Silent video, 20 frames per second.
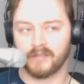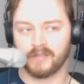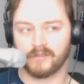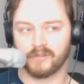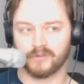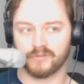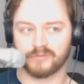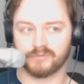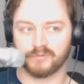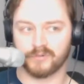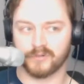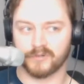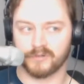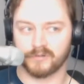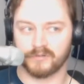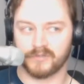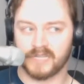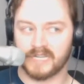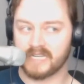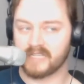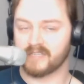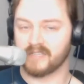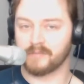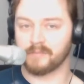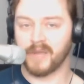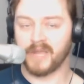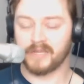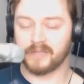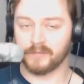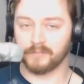those were easy
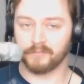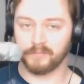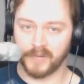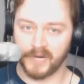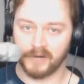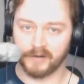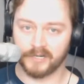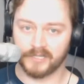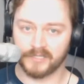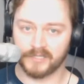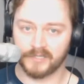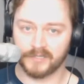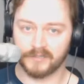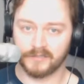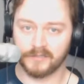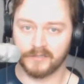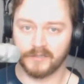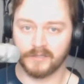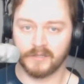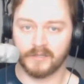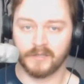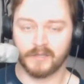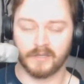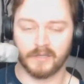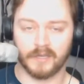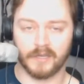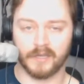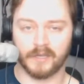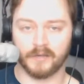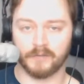by comparison
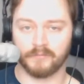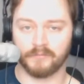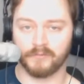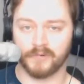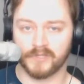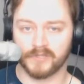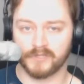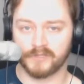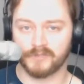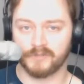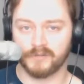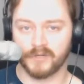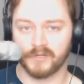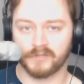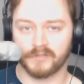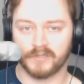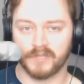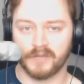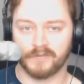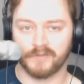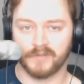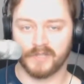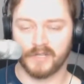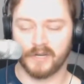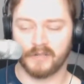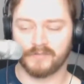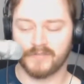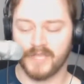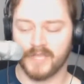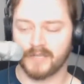with the 200 level that
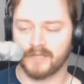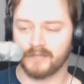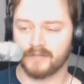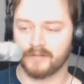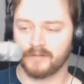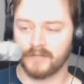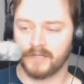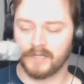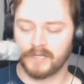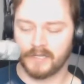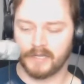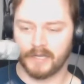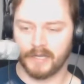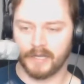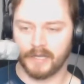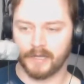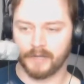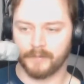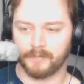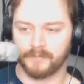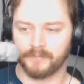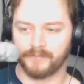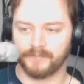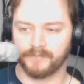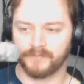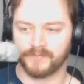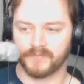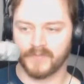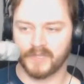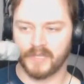I've taken. And
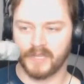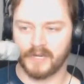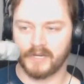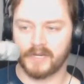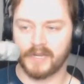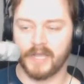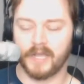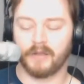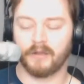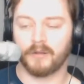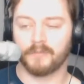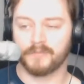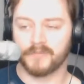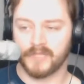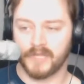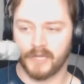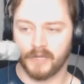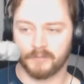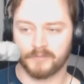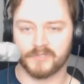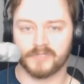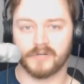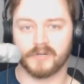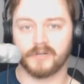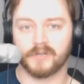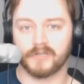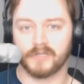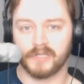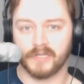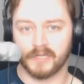now I'm
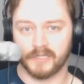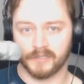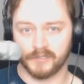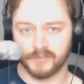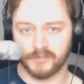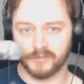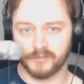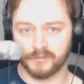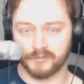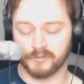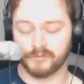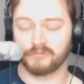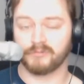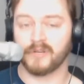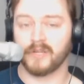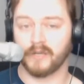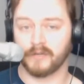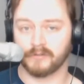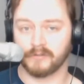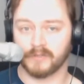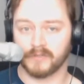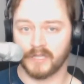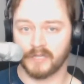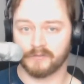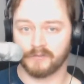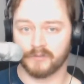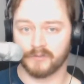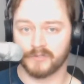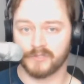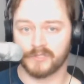starting to get into 300
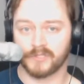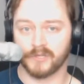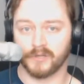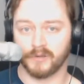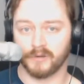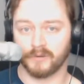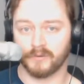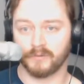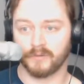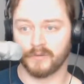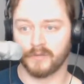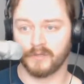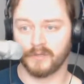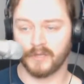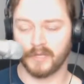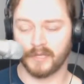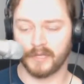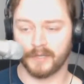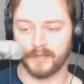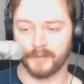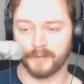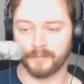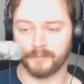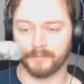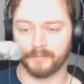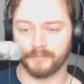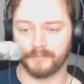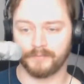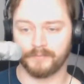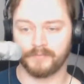level. So
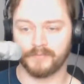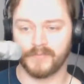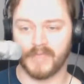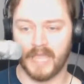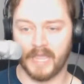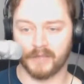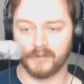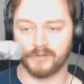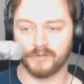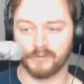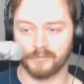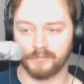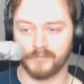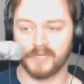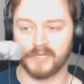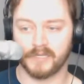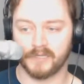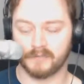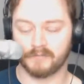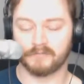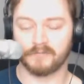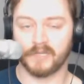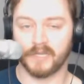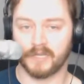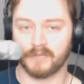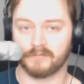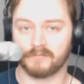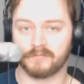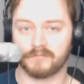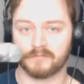that could mean
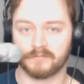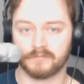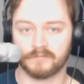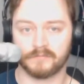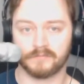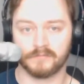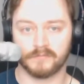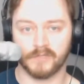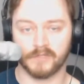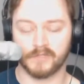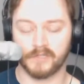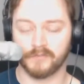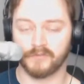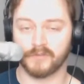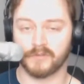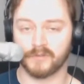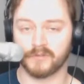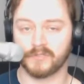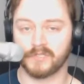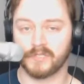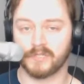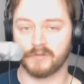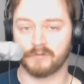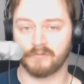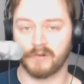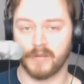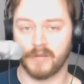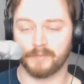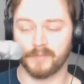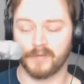that the difficulty
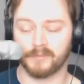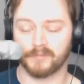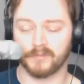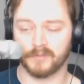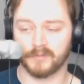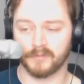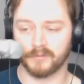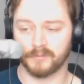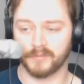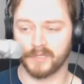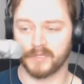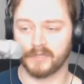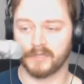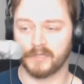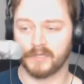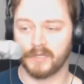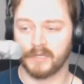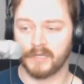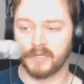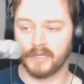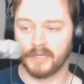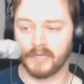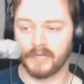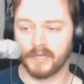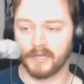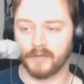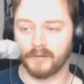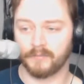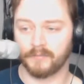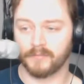could ramp up a little bit.
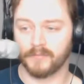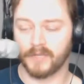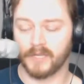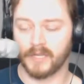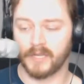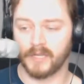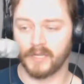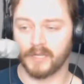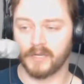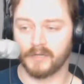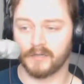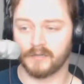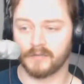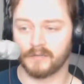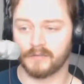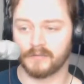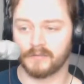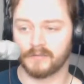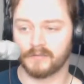And